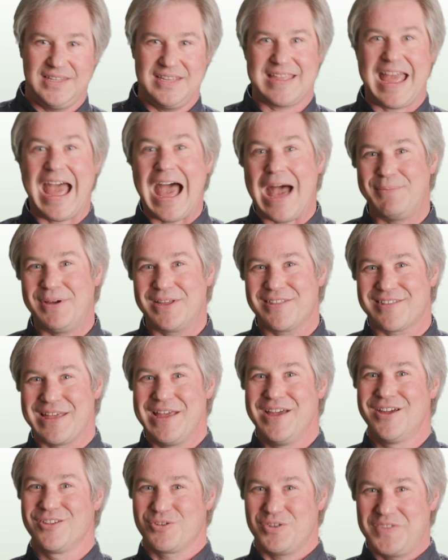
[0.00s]
these habits
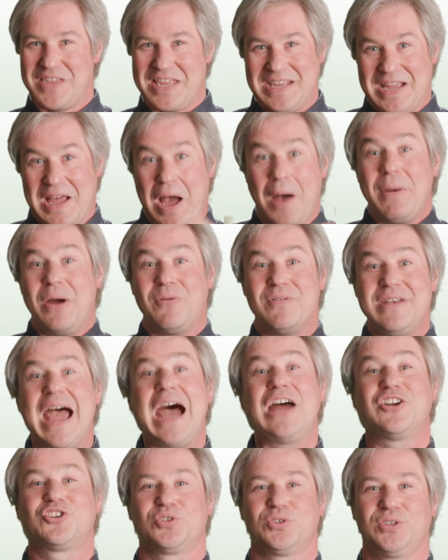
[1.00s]
so they come out
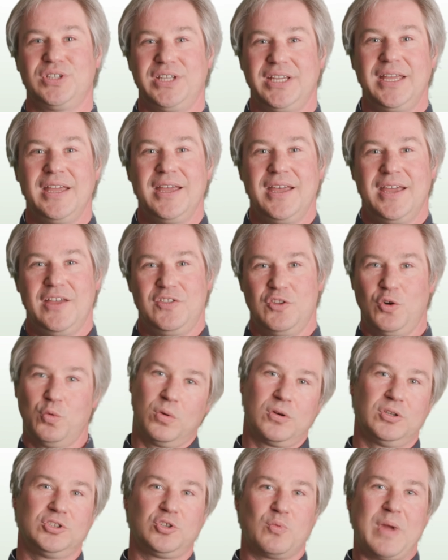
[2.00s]
naturally in the
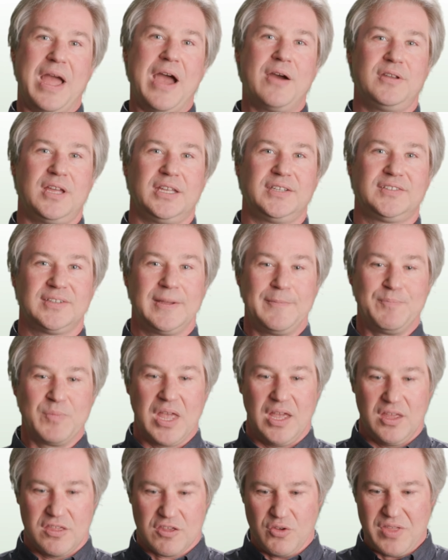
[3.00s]
world around us
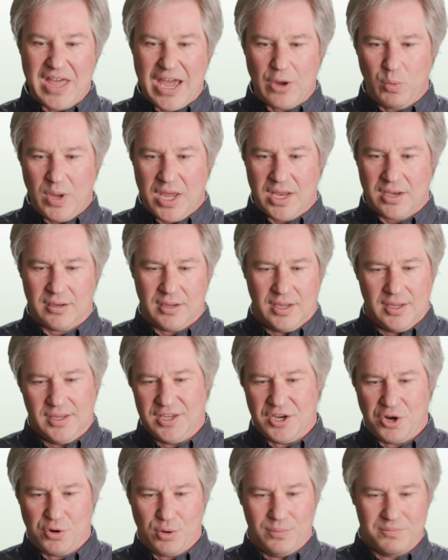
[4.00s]
so that when,
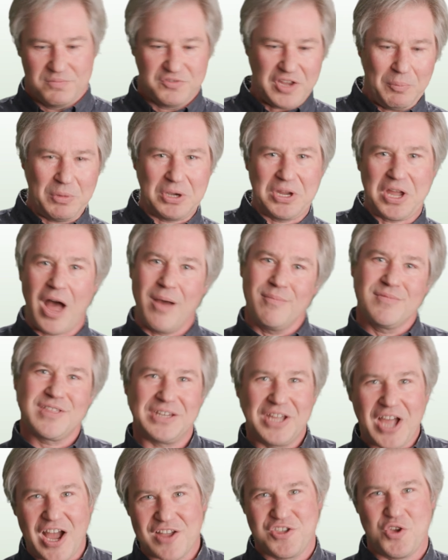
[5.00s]
you know, someone comes
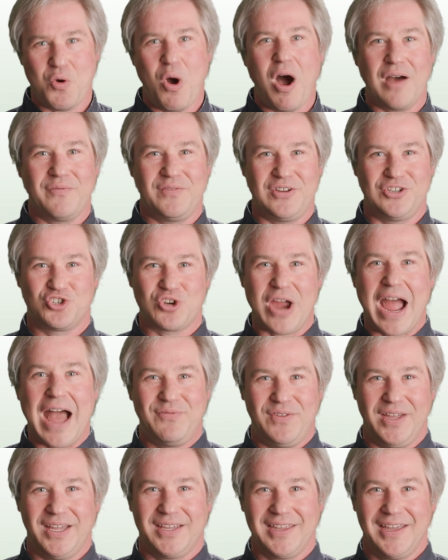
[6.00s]
and cuts you off in
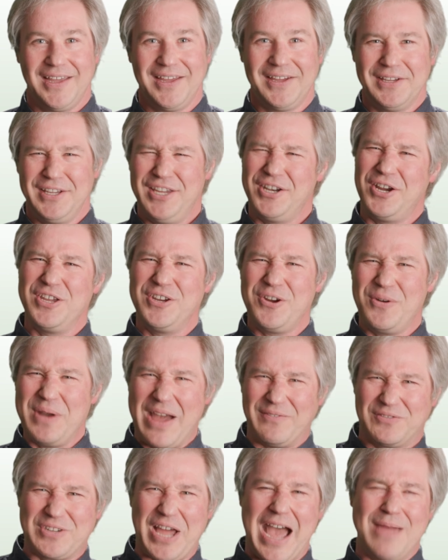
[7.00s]
traffic, you know, you don't
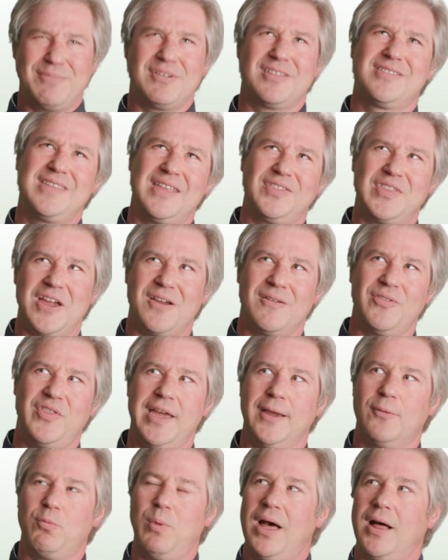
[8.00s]
have time to sit there and
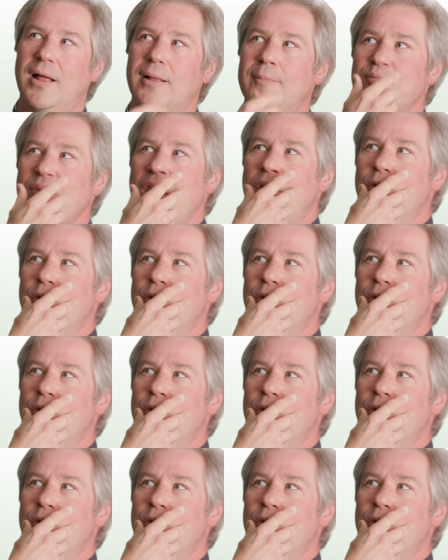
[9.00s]
think, well,